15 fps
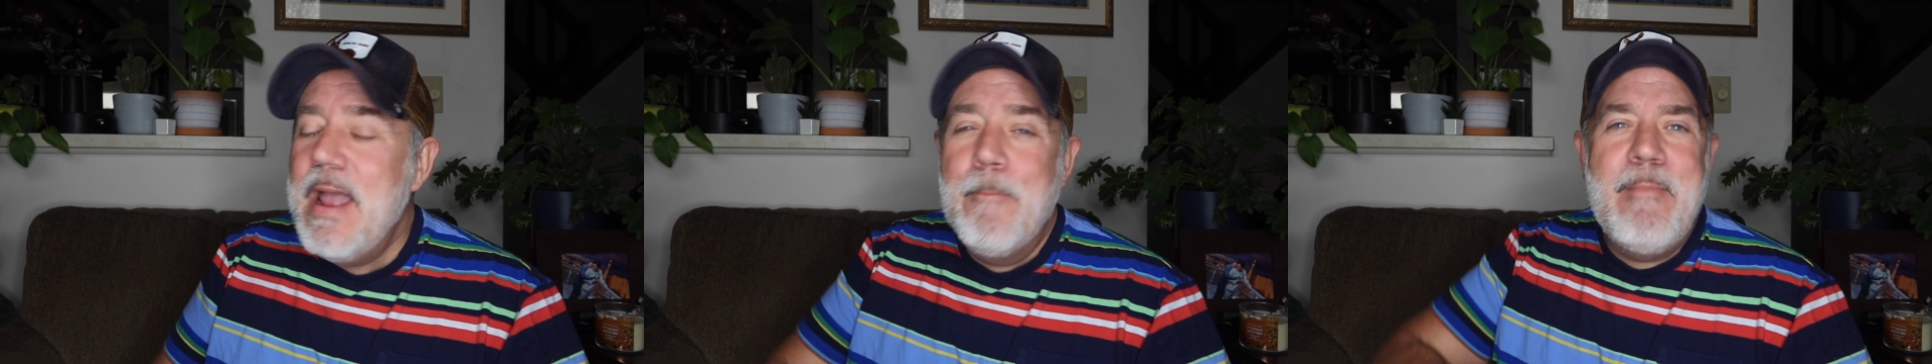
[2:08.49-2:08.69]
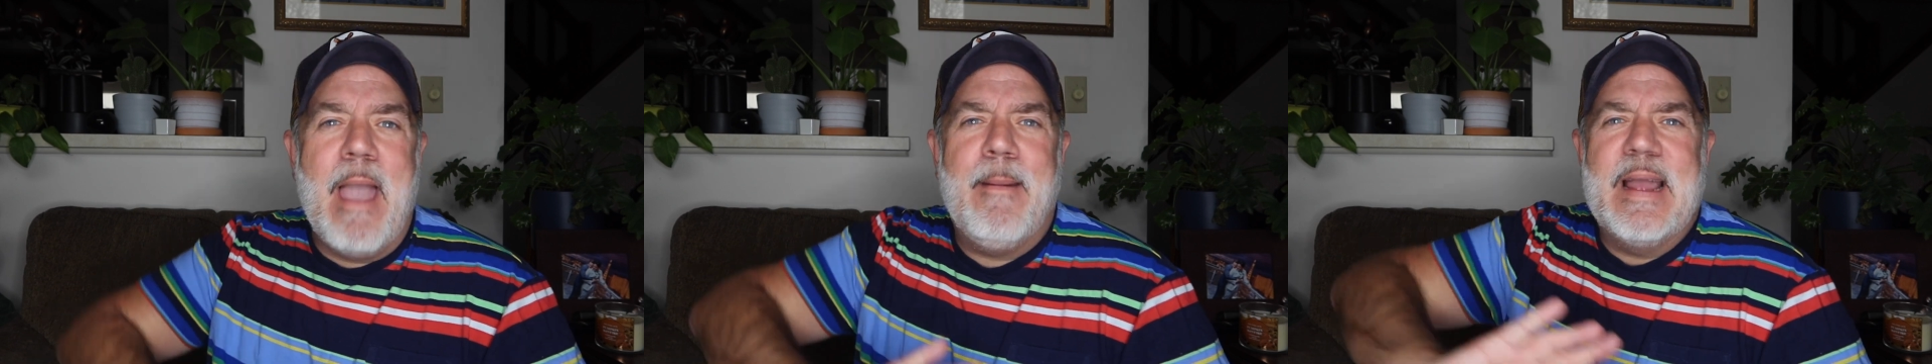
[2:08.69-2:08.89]

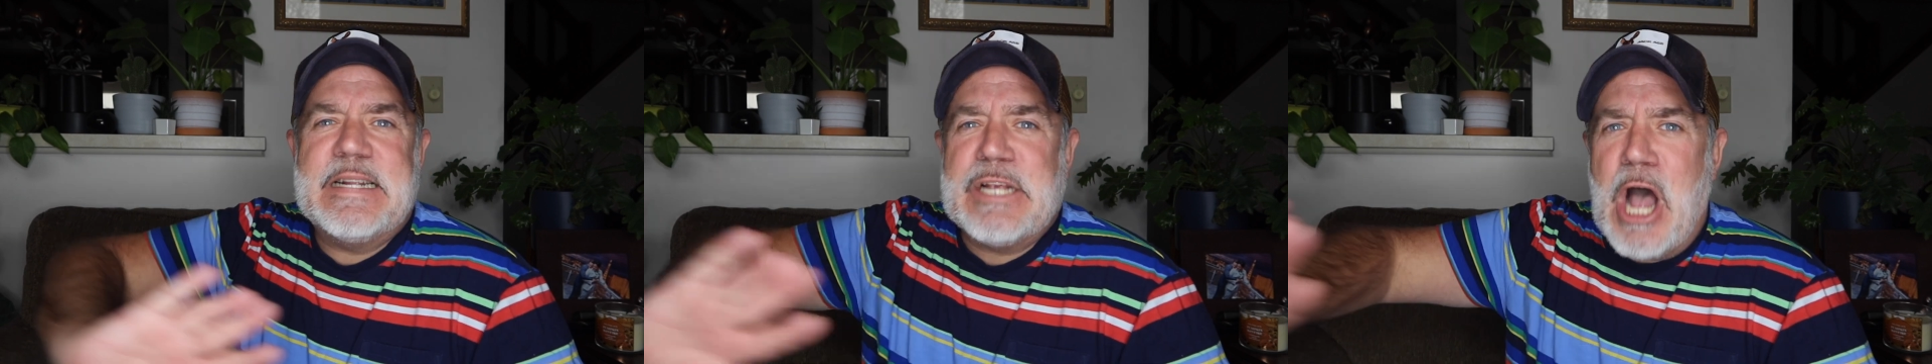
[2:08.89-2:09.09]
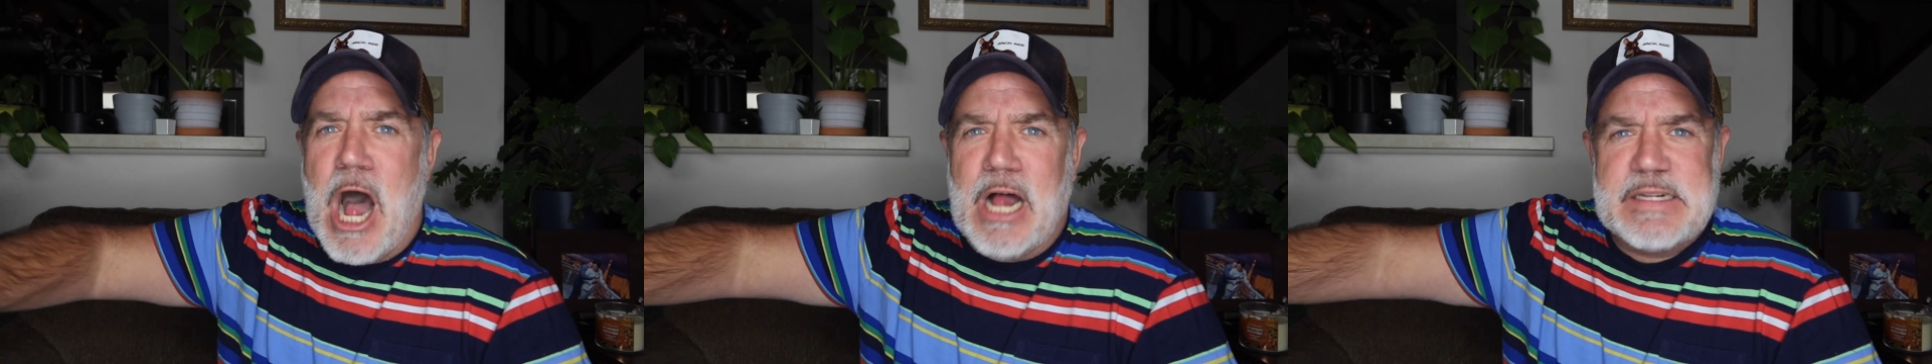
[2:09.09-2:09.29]
maybe it's
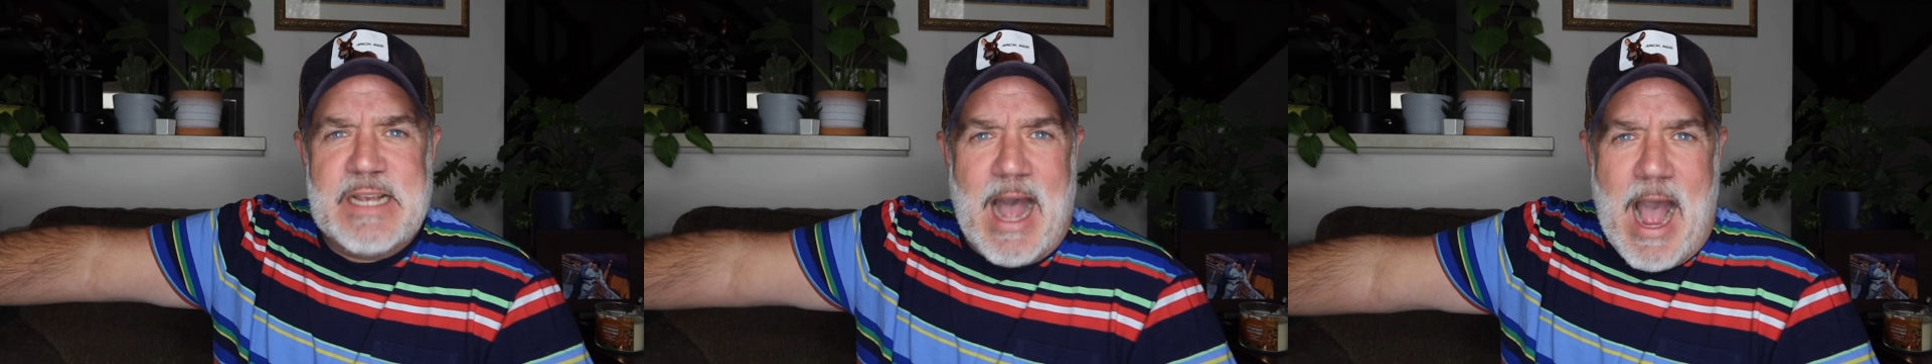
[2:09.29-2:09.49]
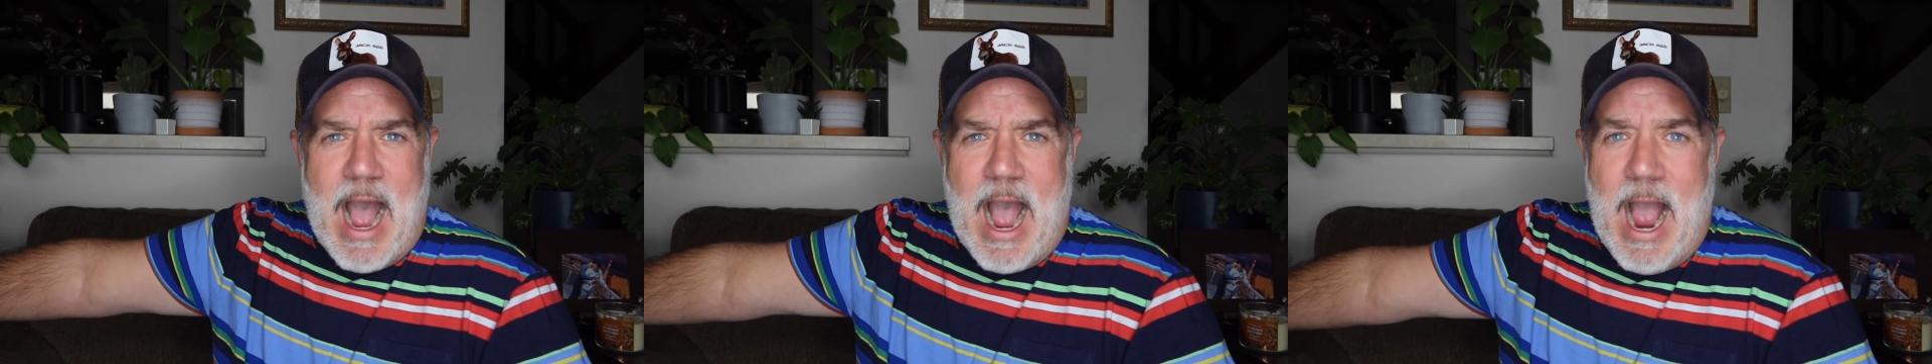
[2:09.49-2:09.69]
all
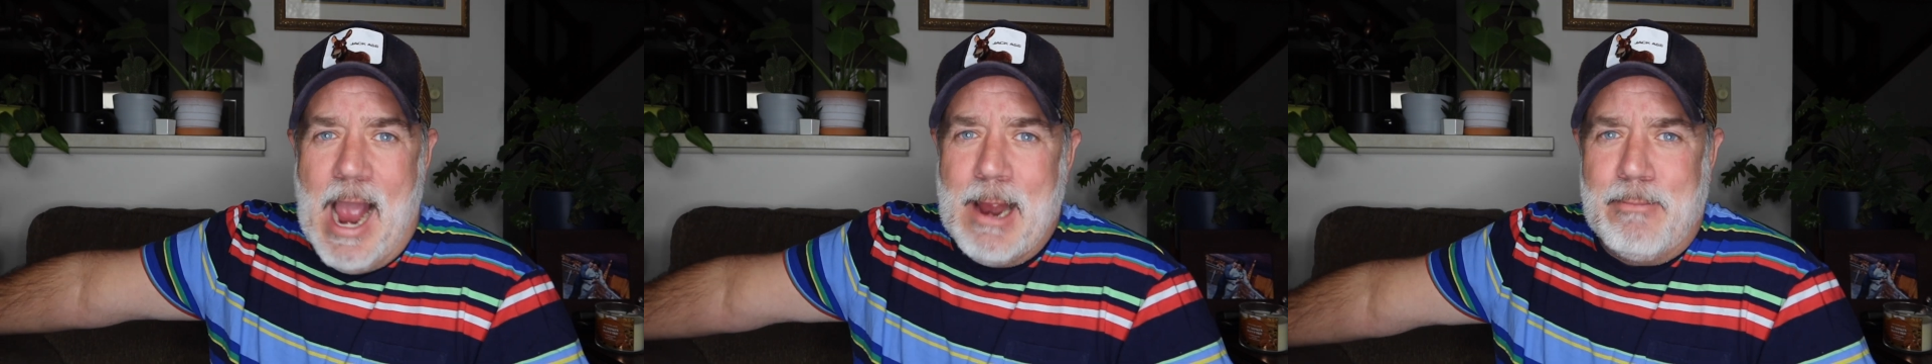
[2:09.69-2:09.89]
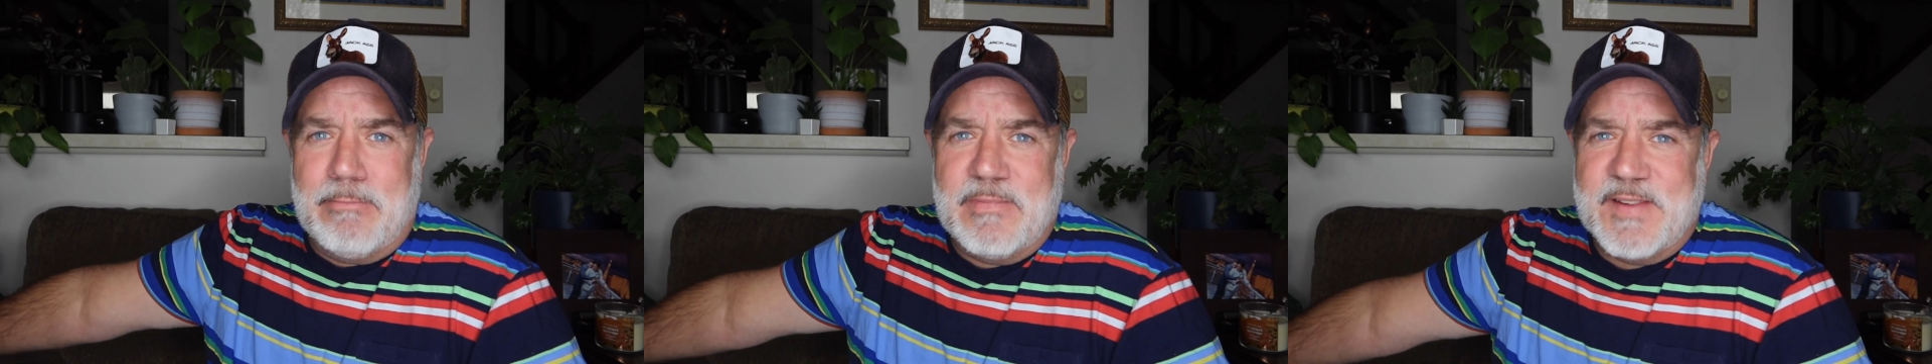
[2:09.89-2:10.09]

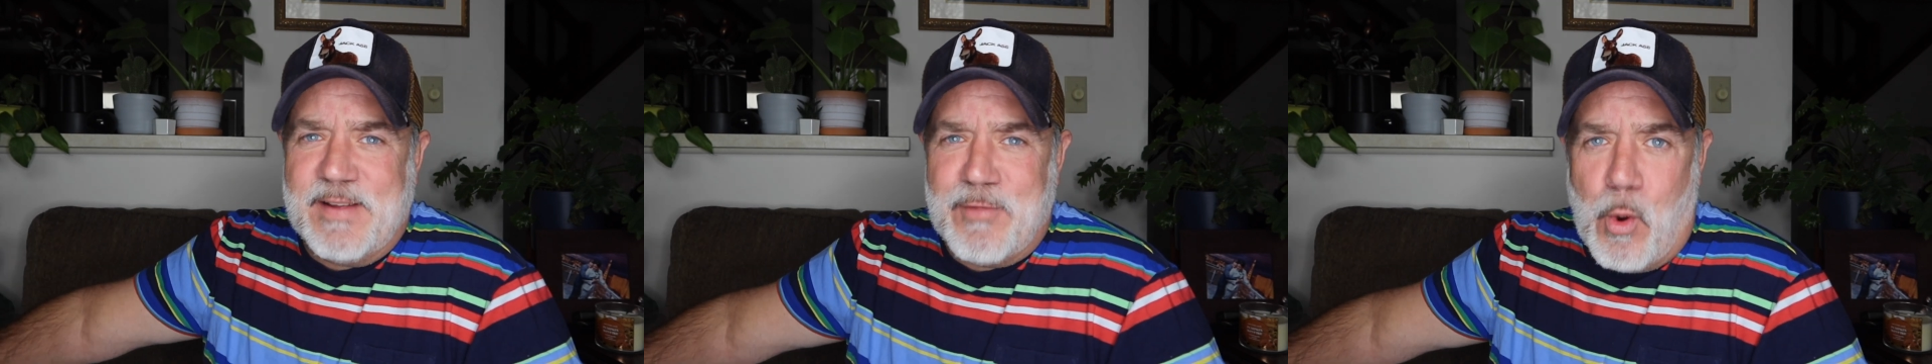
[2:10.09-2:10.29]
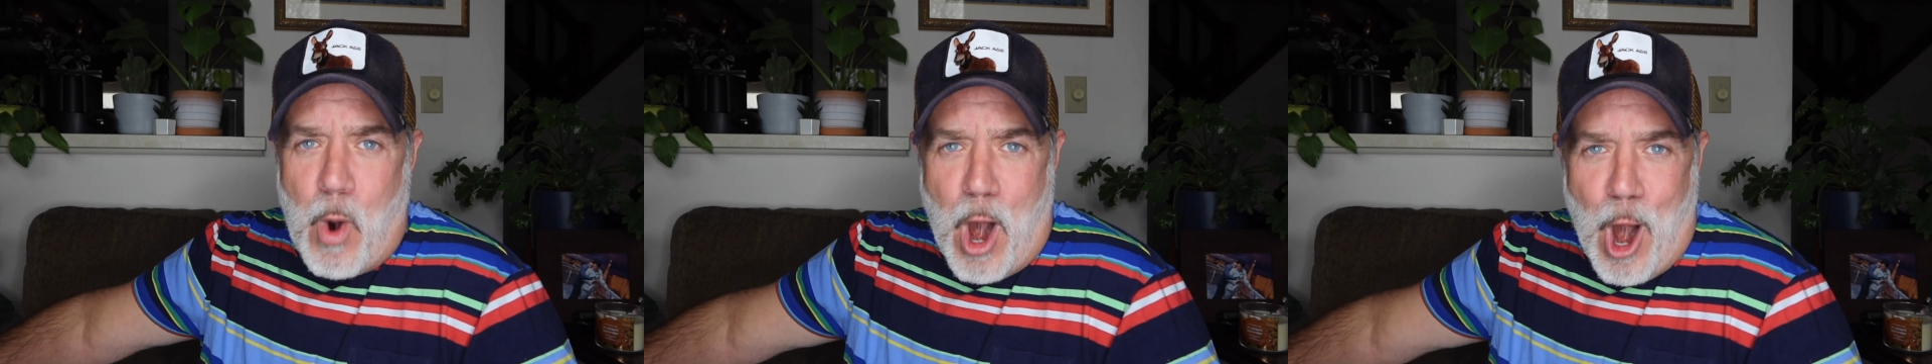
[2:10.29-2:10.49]
times
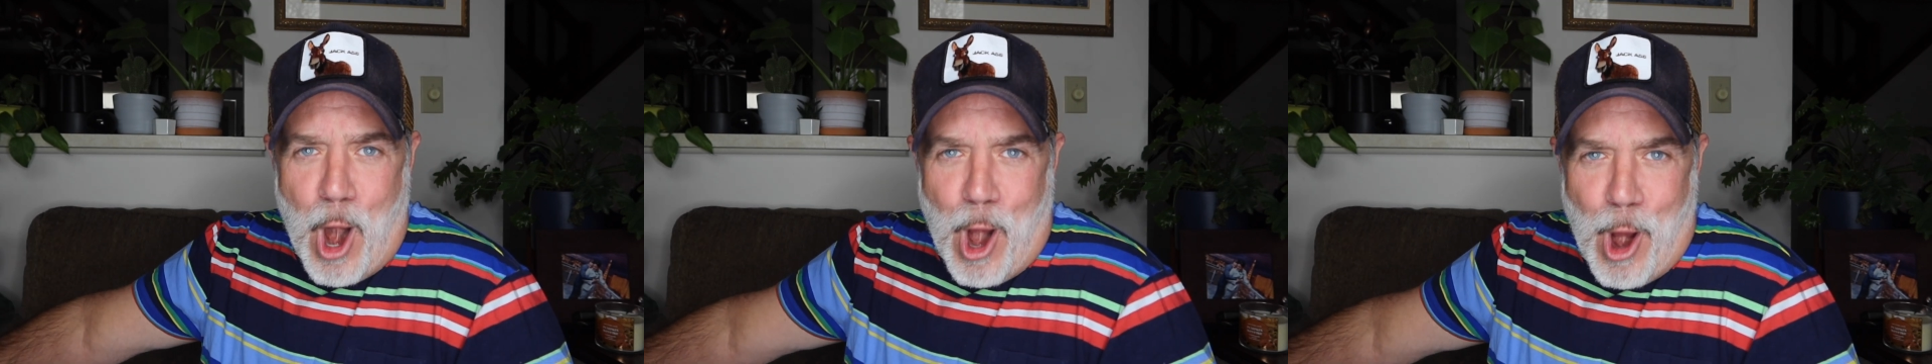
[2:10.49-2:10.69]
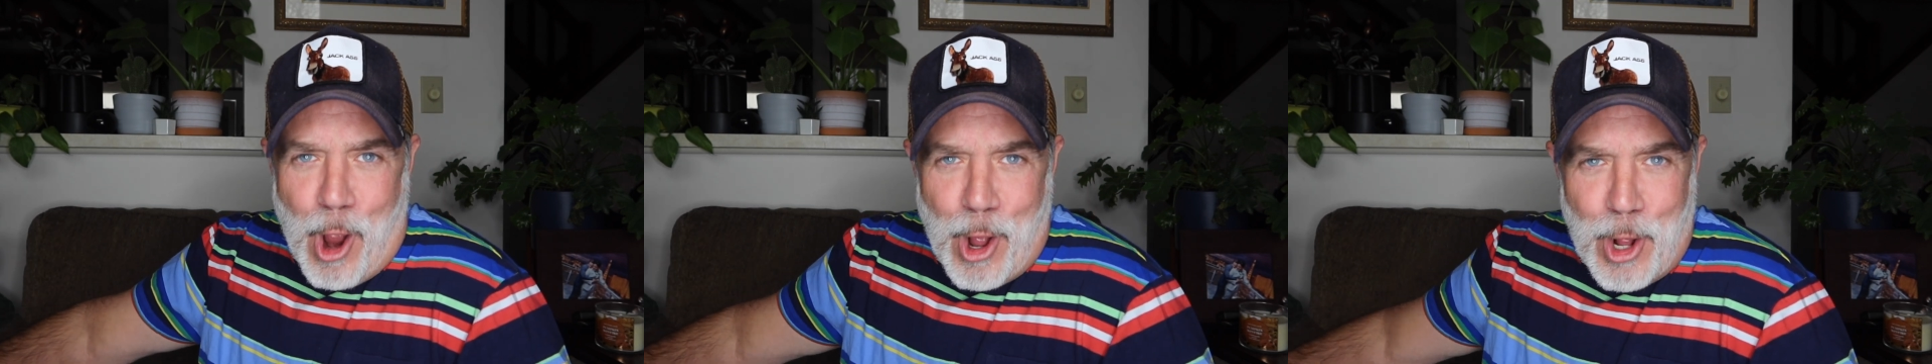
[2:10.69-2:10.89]
of the
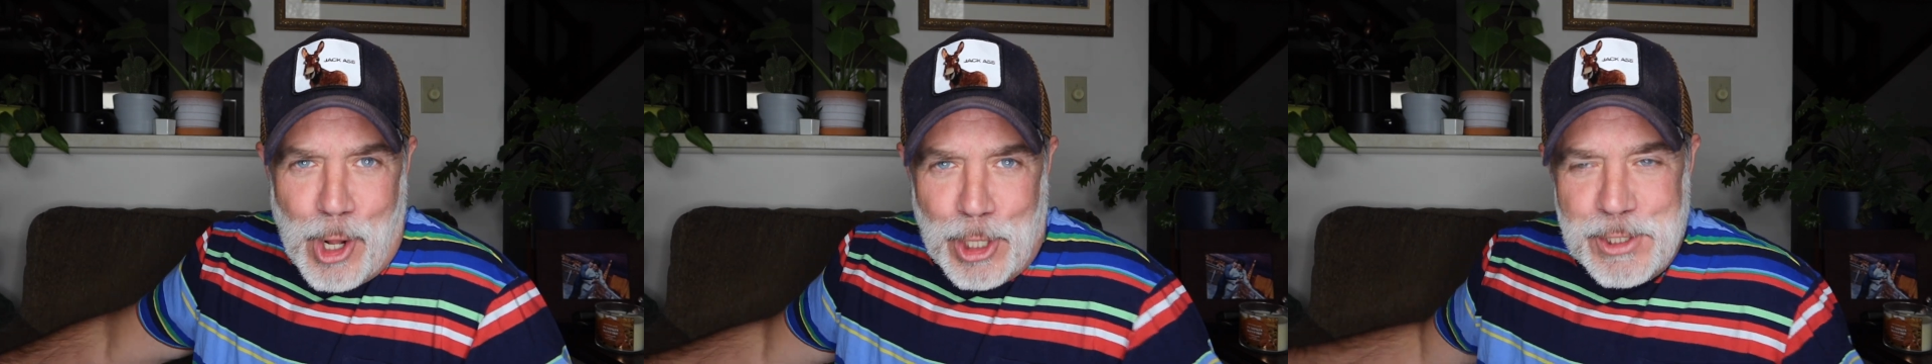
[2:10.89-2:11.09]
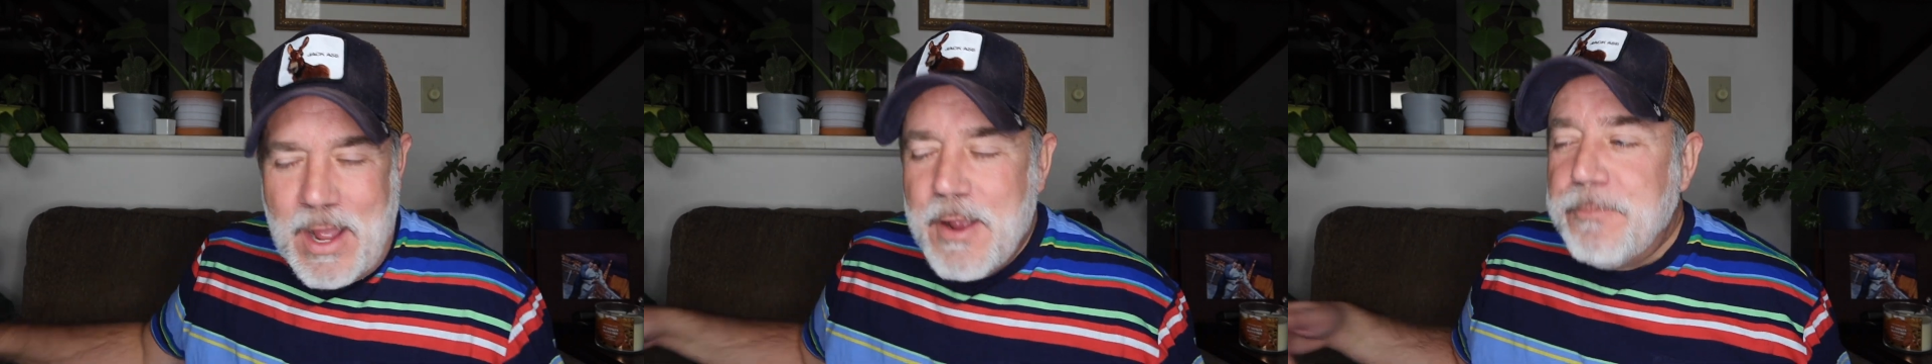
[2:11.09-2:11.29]

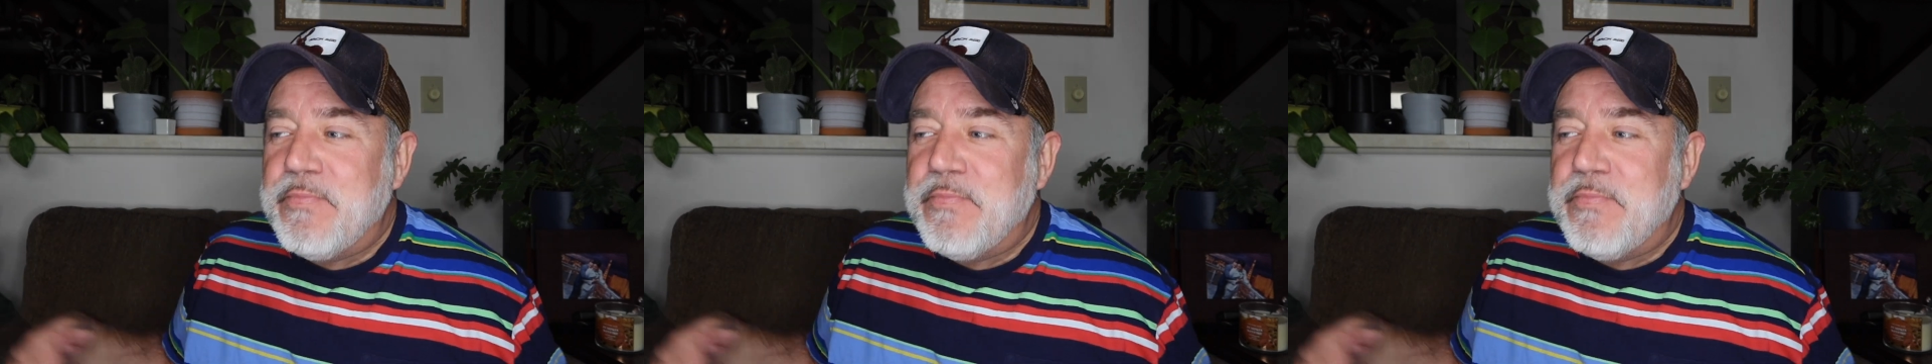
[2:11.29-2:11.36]
world.